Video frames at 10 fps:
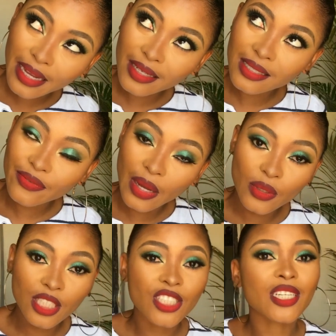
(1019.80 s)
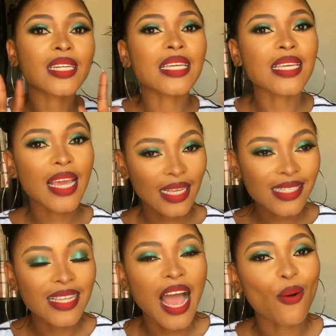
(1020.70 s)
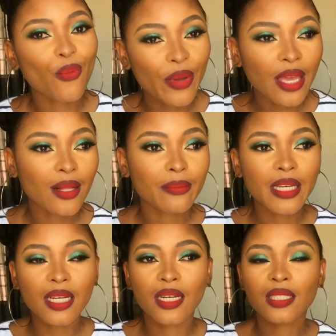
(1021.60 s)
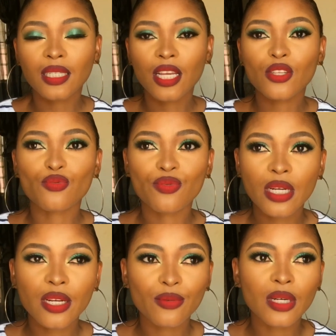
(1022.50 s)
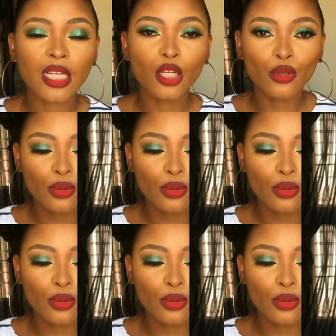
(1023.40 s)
this foundation? Yes, I will, because it's really good. So